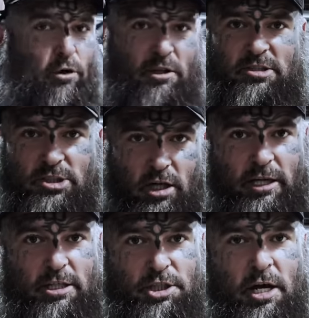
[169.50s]
all this
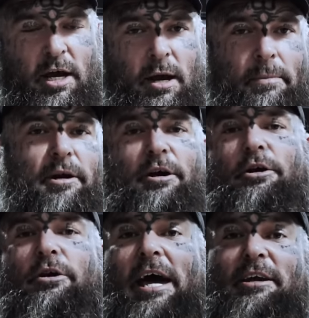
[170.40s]
knowledge but I don't
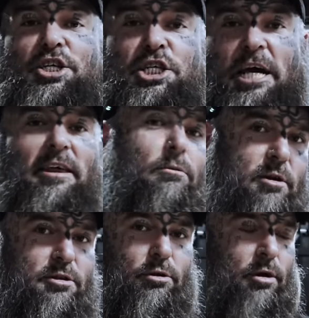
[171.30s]
know how to share that
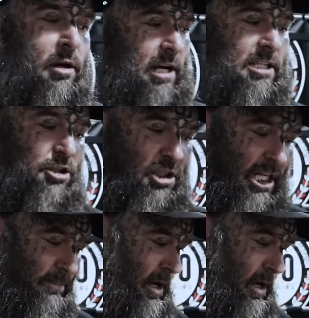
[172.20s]
with you. Okay, so you need to